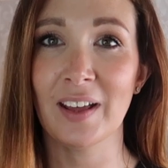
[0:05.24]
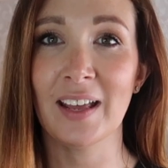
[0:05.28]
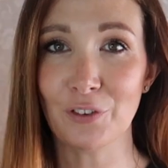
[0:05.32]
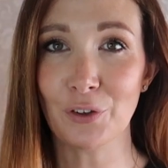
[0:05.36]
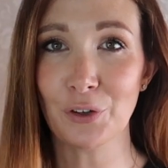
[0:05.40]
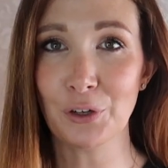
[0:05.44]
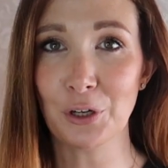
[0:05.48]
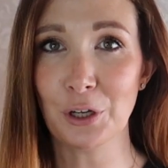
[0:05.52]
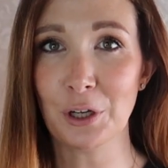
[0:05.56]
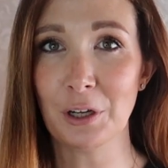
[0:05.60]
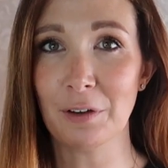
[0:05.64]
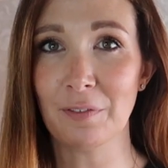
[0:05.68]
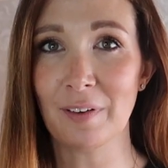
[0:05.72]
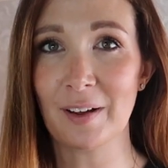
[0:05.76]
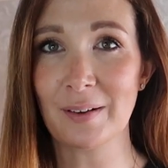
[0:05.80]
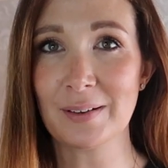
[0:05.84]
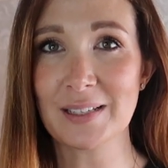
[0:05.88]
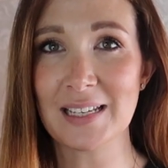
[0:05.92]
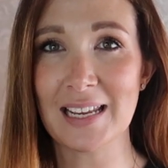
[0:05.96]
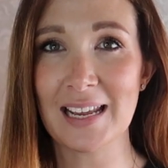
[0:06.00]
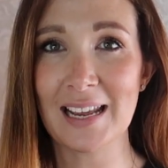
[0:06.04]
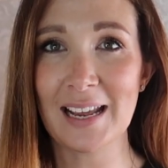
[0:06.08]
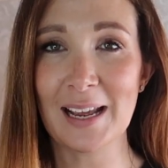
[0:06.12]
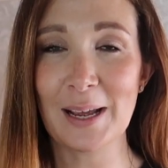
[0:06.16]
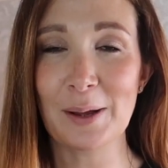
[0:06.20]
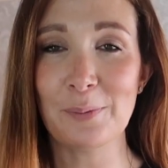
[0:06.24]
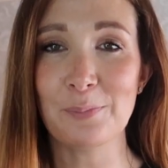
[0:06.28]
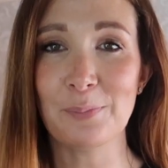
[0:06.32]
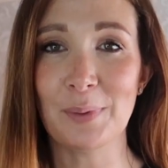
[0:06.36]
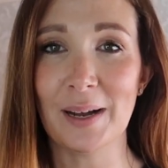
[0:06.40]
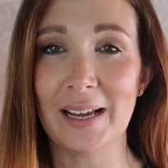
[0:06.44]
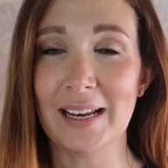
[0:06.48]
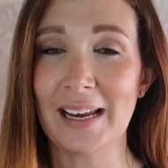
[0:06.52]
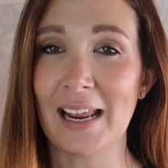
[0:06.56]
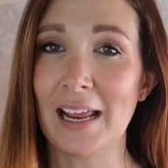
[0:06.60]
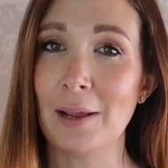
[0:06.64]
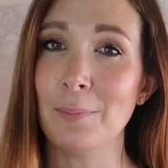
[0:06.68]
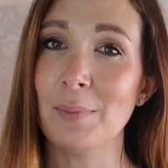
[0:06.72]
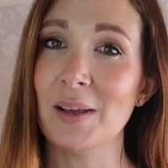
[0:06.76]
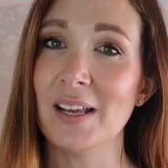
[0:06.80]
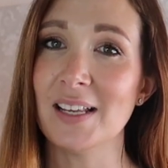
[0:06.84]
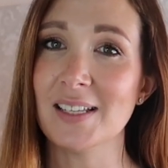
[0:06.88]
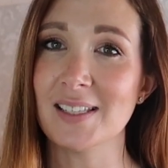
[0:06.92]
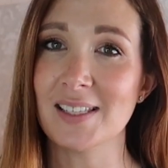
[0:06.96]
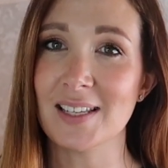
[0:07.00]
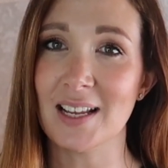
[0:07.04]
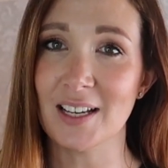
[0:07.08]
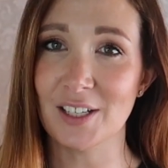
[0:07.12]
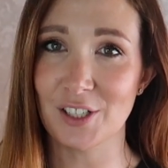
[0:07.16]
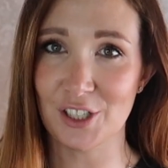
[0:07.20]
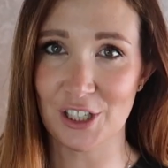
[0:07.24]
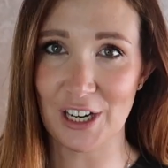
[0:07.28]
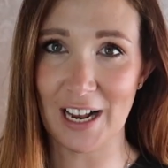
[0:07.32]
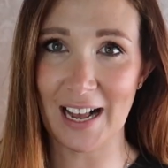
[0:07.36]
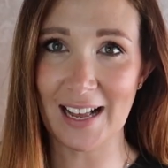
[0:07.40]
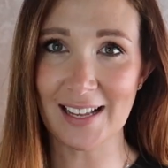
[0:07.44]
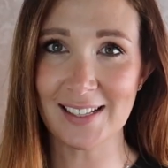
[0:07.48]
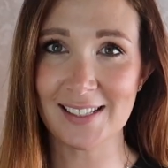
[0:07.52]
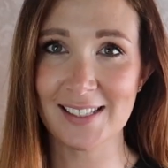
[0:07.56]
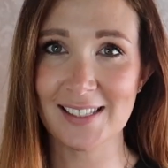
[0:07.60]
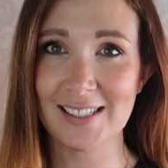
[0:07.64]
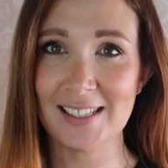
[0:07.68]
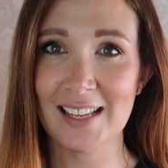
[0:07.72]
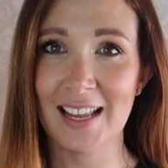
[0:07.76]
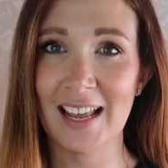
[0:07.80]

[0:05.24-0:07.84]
If you're new around here, my name is Jess